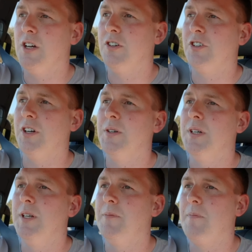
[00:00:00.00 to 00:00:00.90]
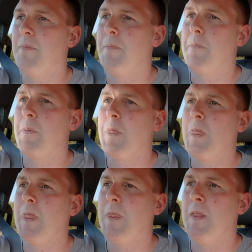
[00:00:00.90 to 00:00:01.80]
car show.
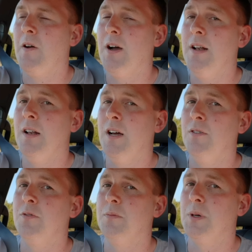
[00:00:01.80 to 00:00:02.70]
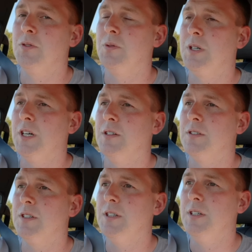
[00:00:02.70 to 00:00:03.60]
Now I love muscle cars.
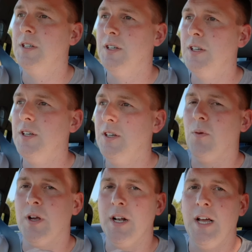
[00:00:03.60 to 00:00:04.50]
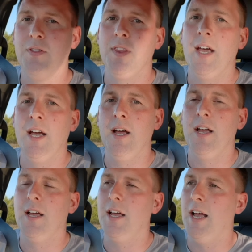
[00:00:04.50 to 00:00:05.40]
We're going to head there
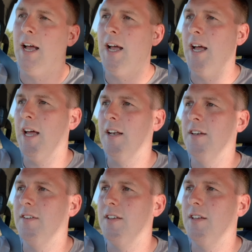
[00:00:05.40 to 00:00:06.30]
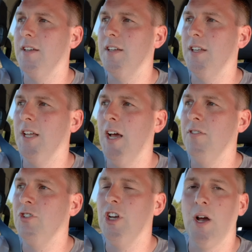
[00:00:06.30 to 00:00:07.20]
and
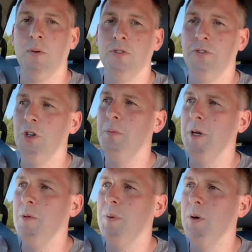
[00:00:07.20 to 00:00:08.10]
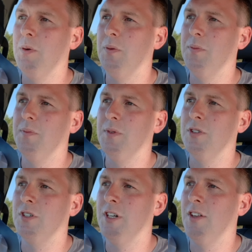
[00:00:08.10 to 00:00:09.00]
have a chat with a few people.
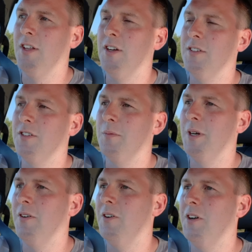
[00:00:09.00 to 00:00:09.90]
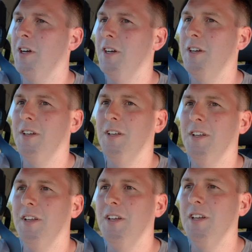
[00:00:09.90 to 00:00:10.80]
There's another nice Camaro there.
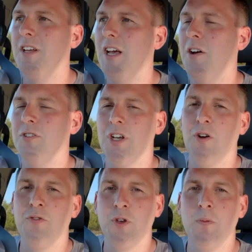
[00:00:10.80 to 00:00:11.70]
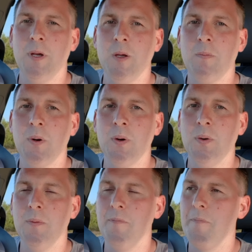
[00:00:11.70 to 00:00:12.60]
Have a chat with a few
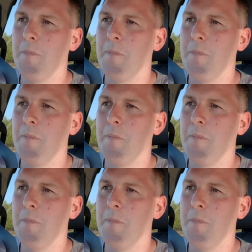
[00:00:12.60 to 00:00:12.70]
people,